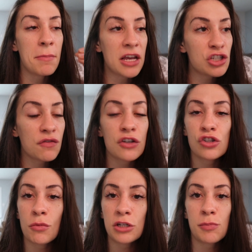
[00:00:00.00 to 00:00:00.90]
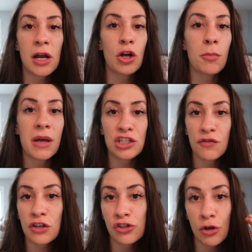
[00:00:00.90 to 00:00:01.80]
Makes you feel so much better, makes you
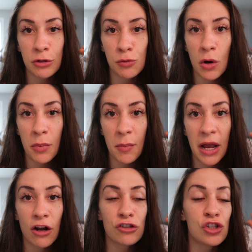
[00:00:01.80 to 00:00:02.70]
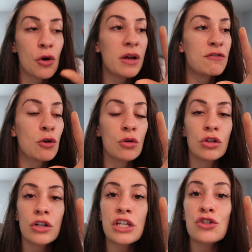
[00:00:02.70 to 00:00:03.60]
feel so much more prepared. So if you're
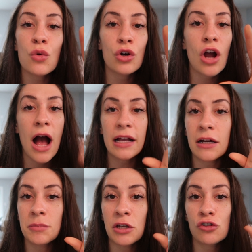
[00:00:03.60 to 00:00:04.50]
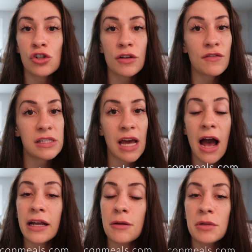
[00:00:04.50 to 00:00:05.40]
looking to order Icon meals, you can visit
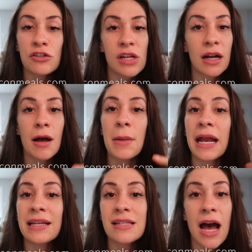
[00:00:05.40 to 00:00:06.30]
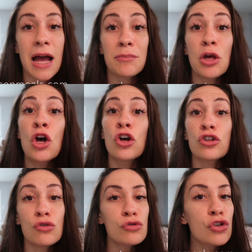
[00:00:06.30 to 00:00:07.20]
iconmeals.com anytime.
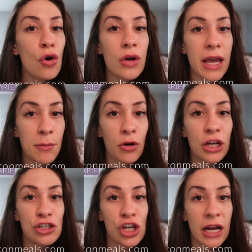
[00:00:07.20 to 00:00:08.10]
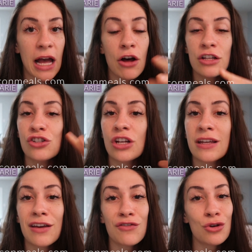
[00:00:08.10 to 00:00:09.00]
Use code AnnMarie at checkout. It's gonna
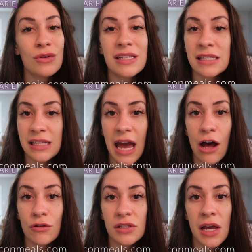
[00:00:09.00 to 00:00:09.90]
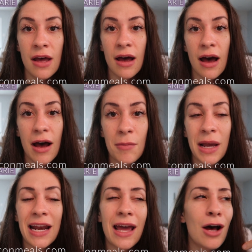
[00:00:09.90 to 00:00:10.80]
give you a discount,
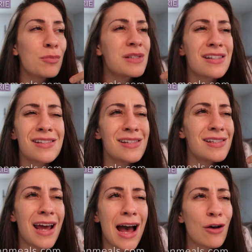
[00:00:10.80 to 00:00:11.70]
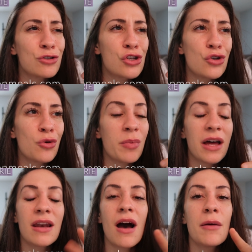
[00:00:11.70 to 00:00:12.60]
and it helps a sister out too.
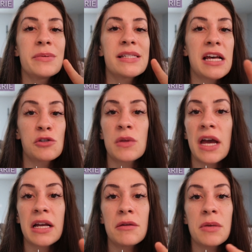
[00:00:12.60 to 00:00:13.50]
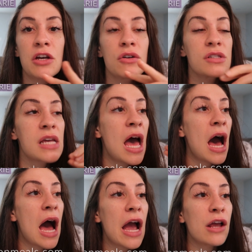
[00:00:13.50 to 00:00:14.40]
But obsessed with Icon meals.
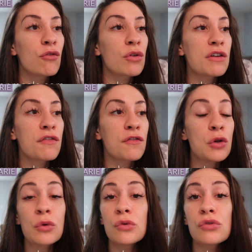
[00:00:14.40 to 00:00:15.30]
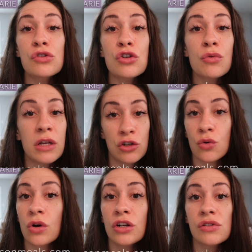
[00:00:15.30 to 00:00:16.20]
I refuse to
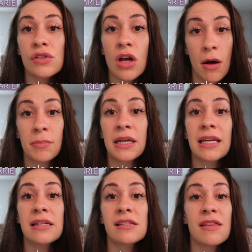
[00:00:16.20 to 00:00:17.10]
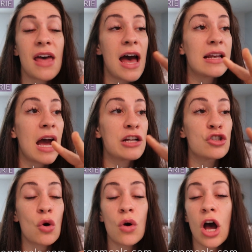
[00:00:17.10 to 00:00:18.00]
endorse companies that I
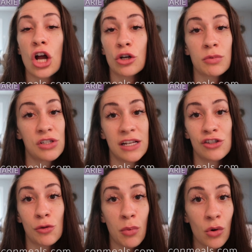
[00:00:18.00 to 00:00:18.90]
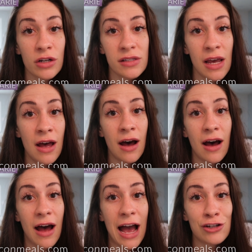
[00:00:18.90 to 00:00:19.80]
don't 100% support.
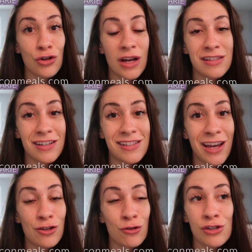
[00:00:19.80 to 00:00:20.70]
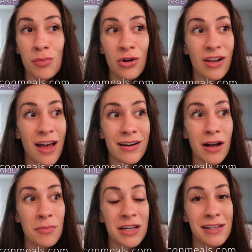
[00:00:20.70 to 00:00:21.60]
As you guys can see, I don't support a lot of
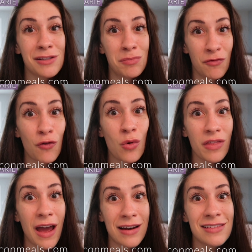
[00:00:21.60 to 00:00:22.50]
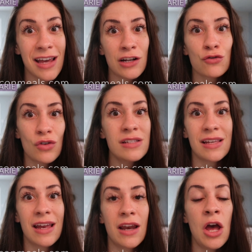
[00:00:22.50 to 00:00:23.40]
companies for that exact
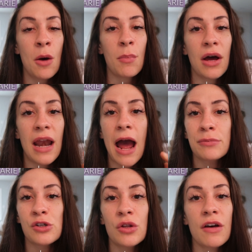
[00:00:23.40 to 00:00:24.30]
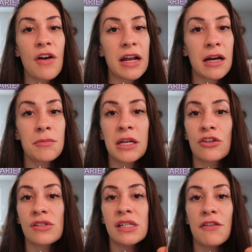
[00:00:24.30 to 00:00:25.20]
reason, but absolutely love Icon
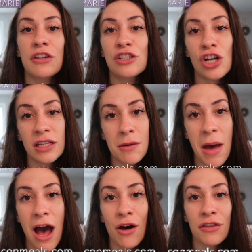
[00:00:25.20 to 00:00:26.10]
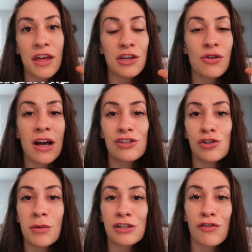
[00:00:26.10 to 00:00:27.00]
meals. Definitely check them out. Thank you guys
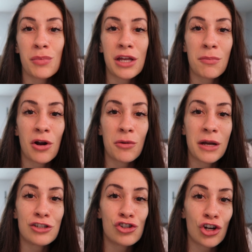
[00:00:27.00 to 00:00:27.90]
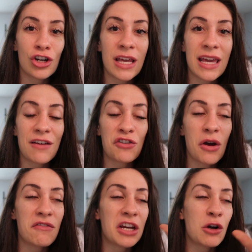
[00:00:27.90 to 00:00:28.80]
so much for being a part of my journey. If you
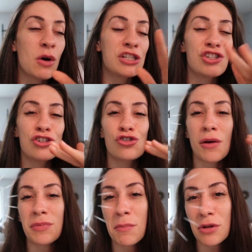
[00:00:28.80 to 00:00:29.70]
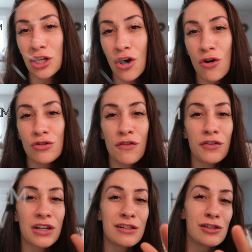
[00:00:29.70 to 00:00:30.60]
have any questions, drop them below. Don't
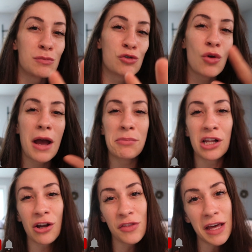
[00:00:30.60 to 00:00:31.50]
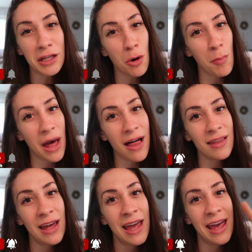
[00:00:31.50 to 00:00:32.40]
forget to subscribe, click on that little
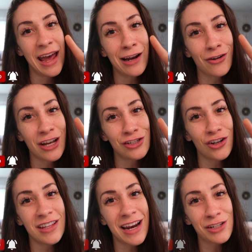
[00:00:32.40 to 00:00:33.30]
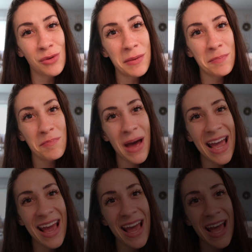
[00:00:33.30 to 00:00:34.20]
bell, and I'll catch you on the next one.
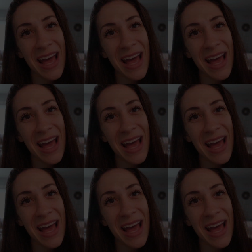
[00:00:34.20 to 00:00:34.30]
Bye.